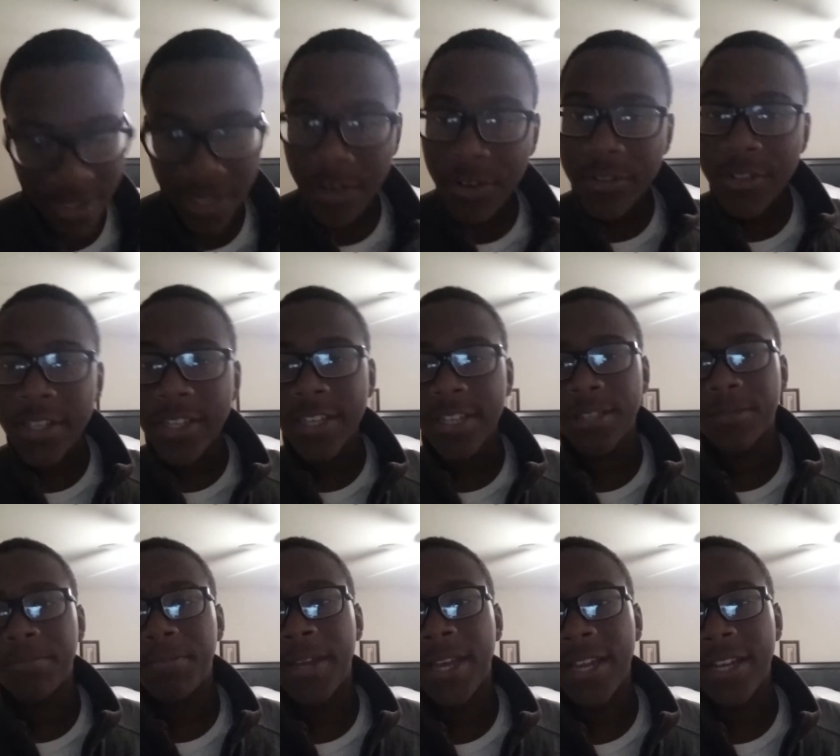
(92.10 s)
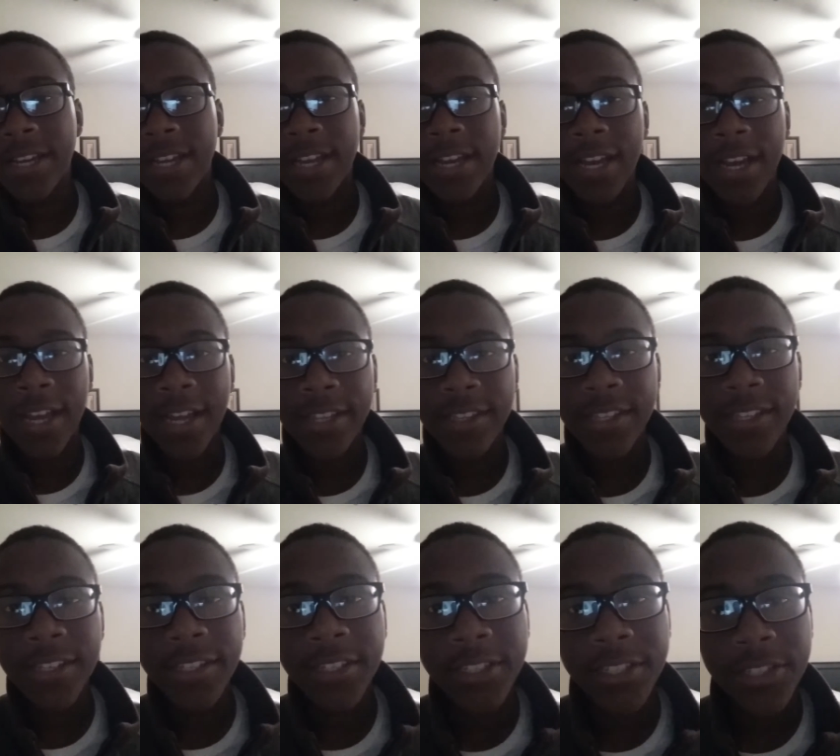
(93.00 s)
I don't think he's a bad guy. I
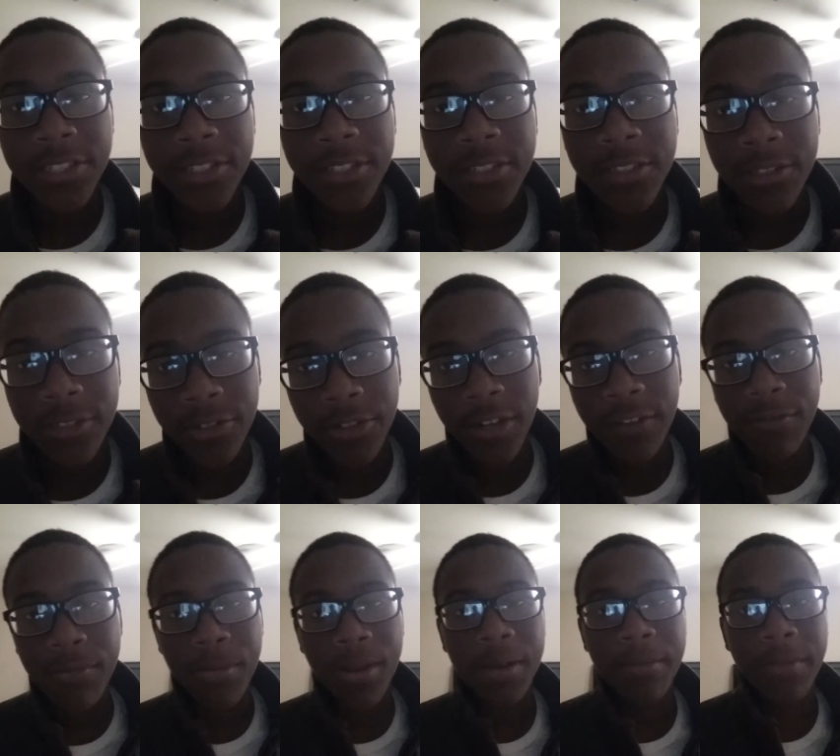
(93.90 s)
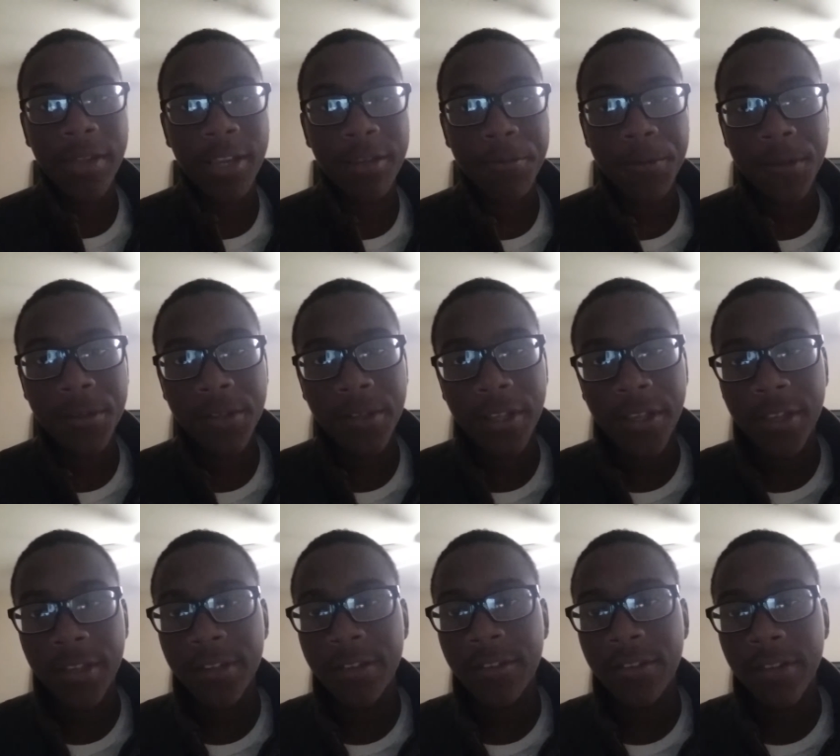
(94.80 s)
think he just, you know, everybody makes
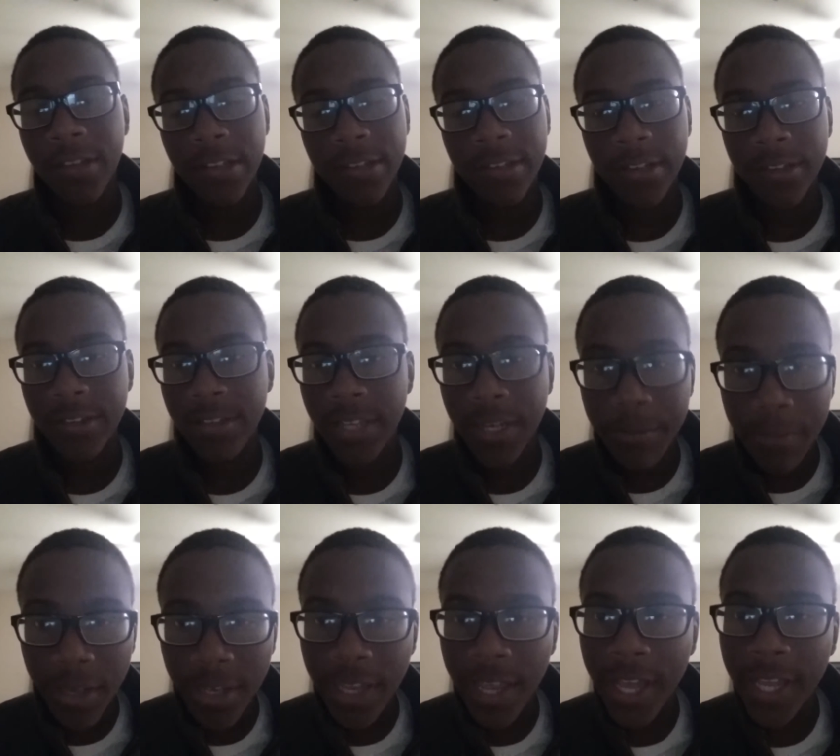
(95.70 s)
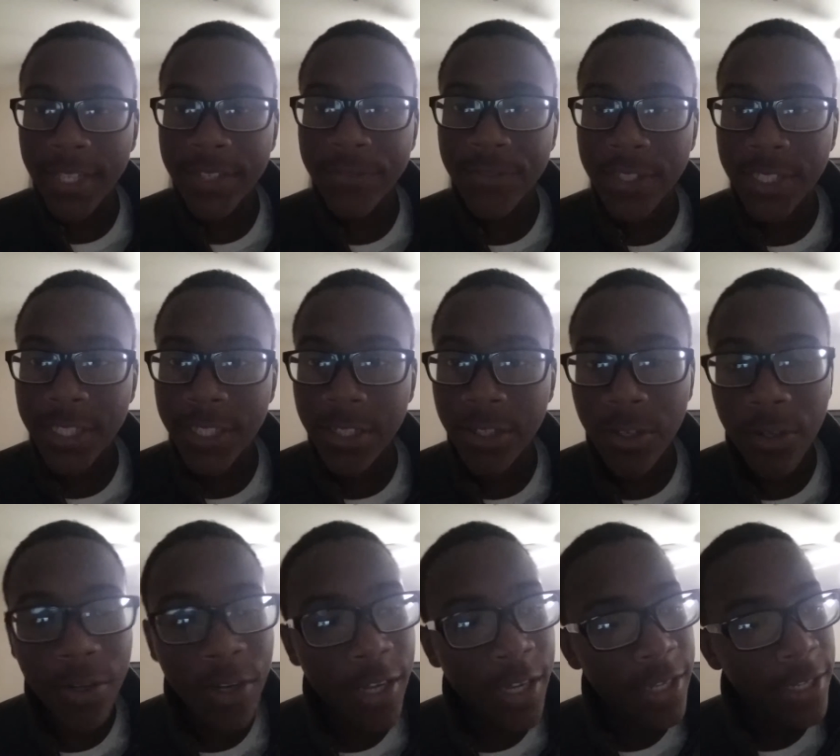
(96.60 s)
mistakes. As I said in my last
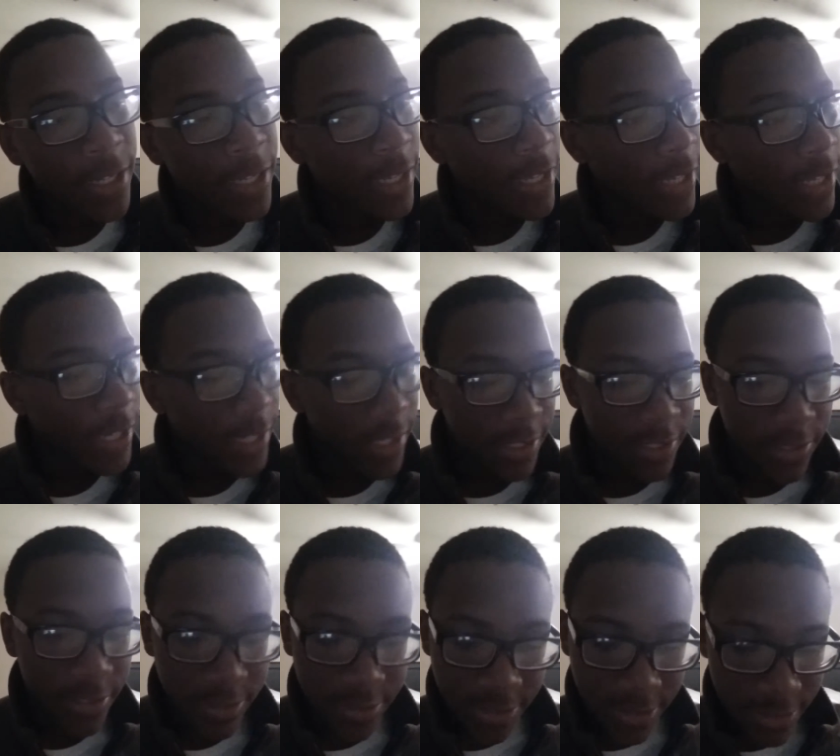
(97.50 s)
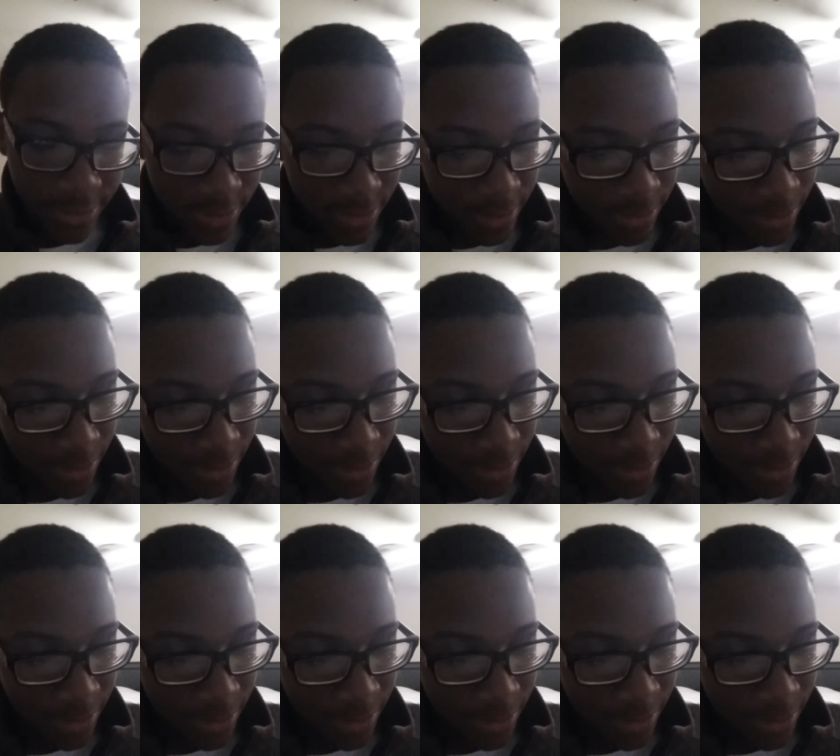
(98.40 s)
video, he just needs